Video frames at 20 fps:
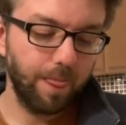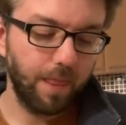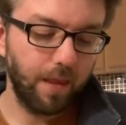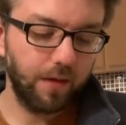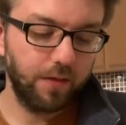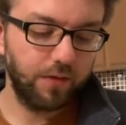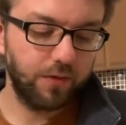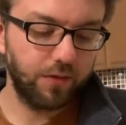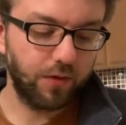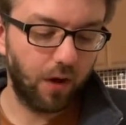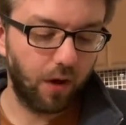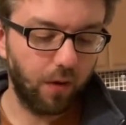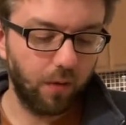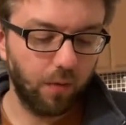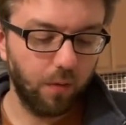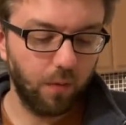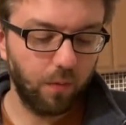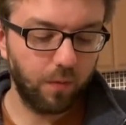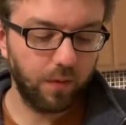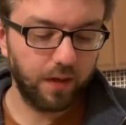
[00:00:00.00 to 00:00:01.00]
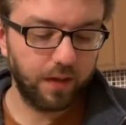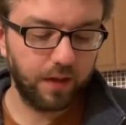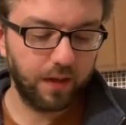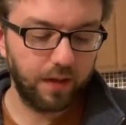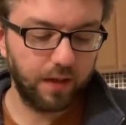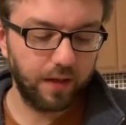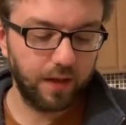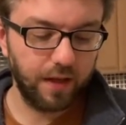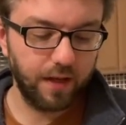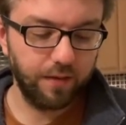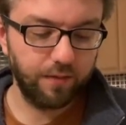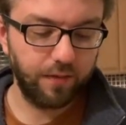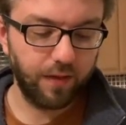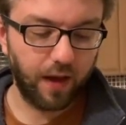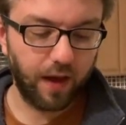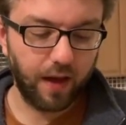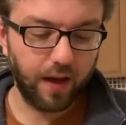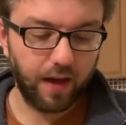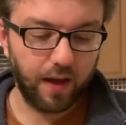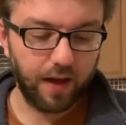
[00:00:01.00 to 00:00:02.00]
So we can leave
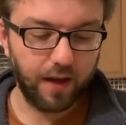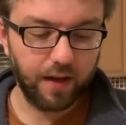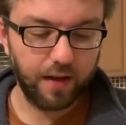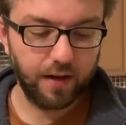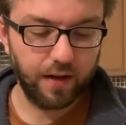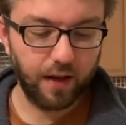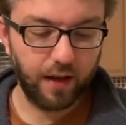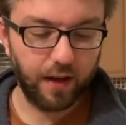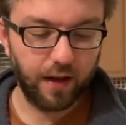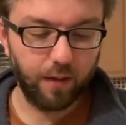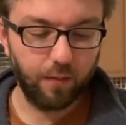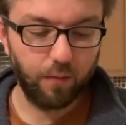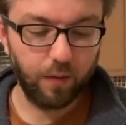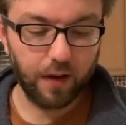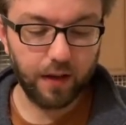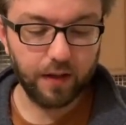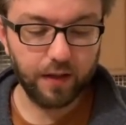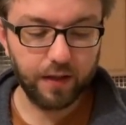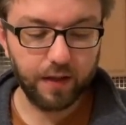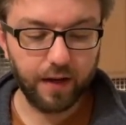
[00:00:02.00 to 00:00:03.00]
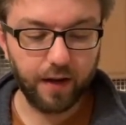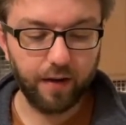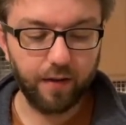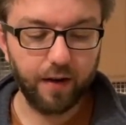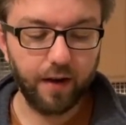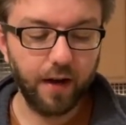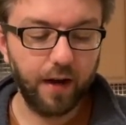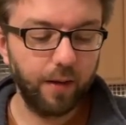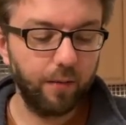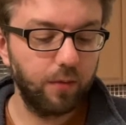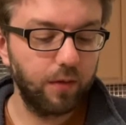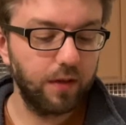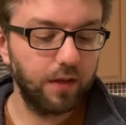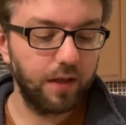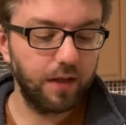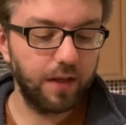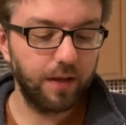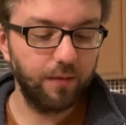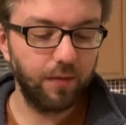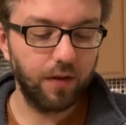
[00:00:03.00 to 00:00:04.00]
that in a well-lit area. I wouldn't
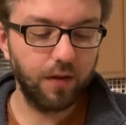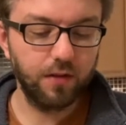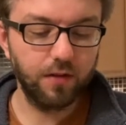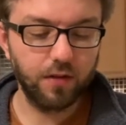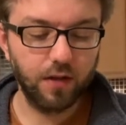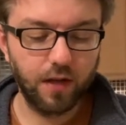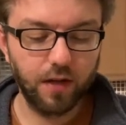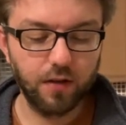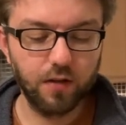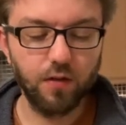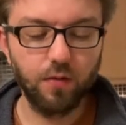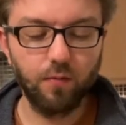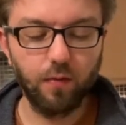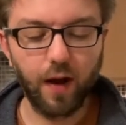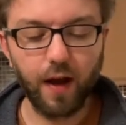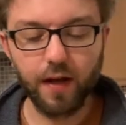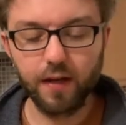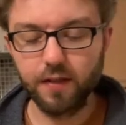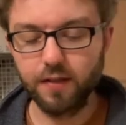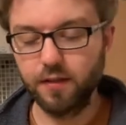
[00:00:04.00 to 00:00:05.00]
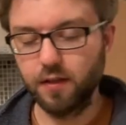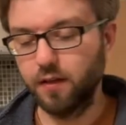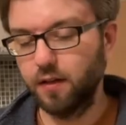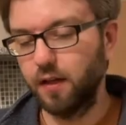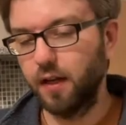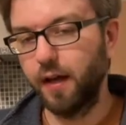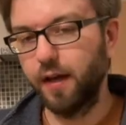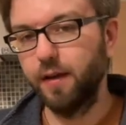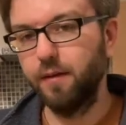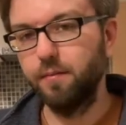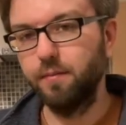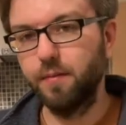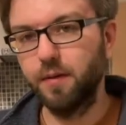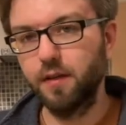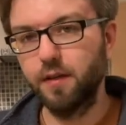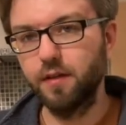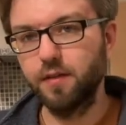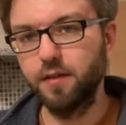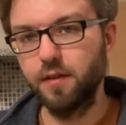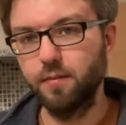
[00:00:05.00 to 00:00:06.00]
leave it in direct sunlight
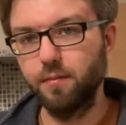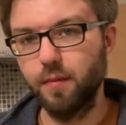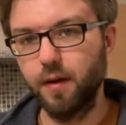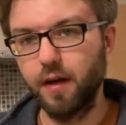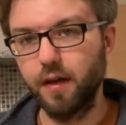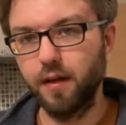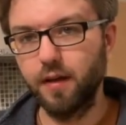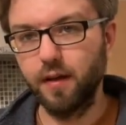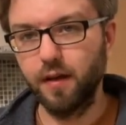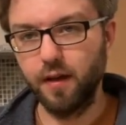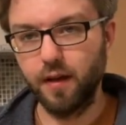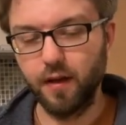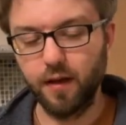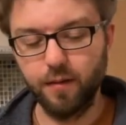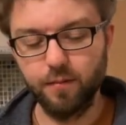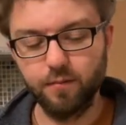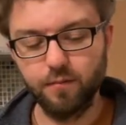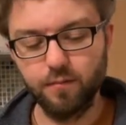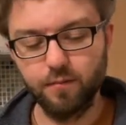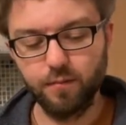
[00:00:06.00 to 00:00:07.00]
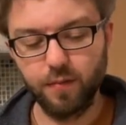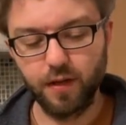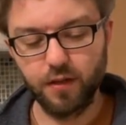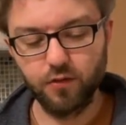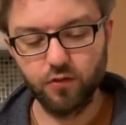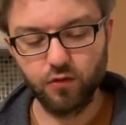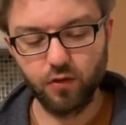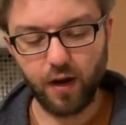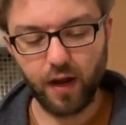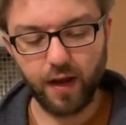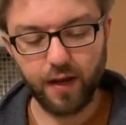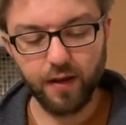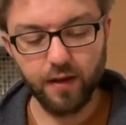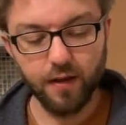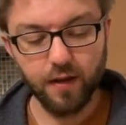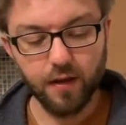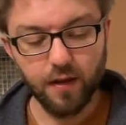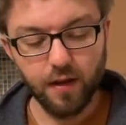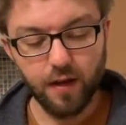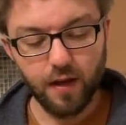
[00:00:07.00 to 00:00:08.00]
because it might dry.
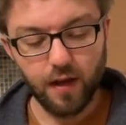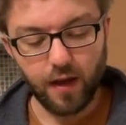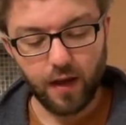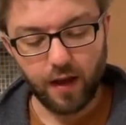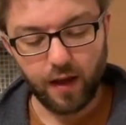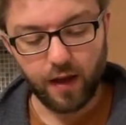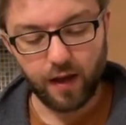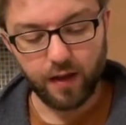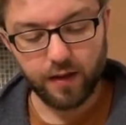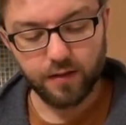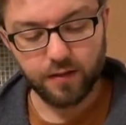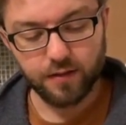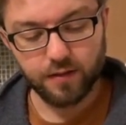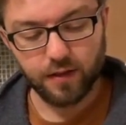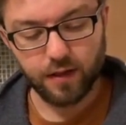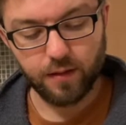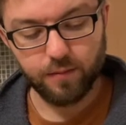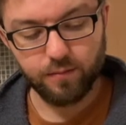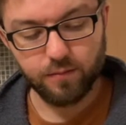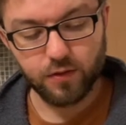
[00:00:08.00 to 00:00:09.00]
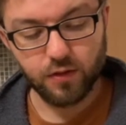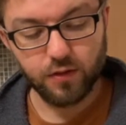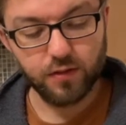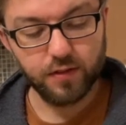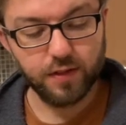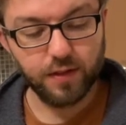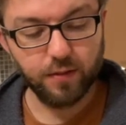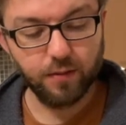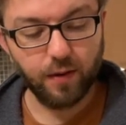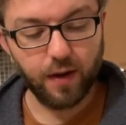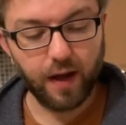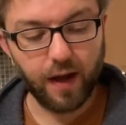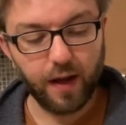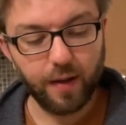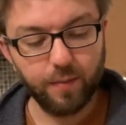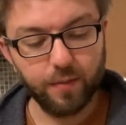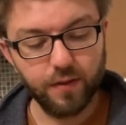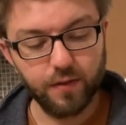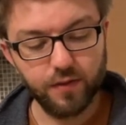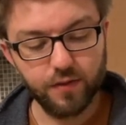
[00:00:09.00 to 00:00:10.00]
And just see what
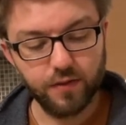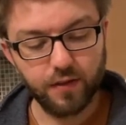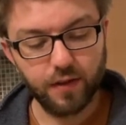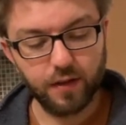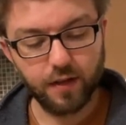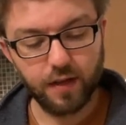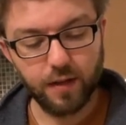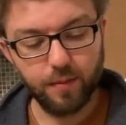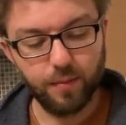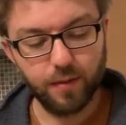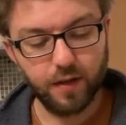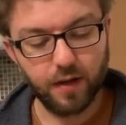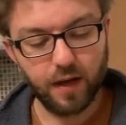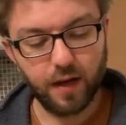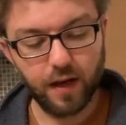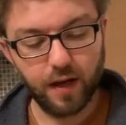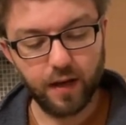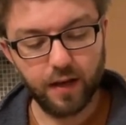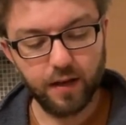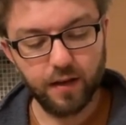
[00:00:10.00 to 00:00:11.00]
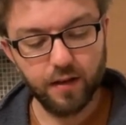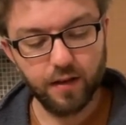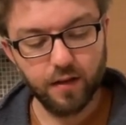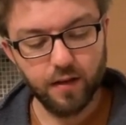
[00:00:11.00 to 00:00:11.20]
happens, and keep an eye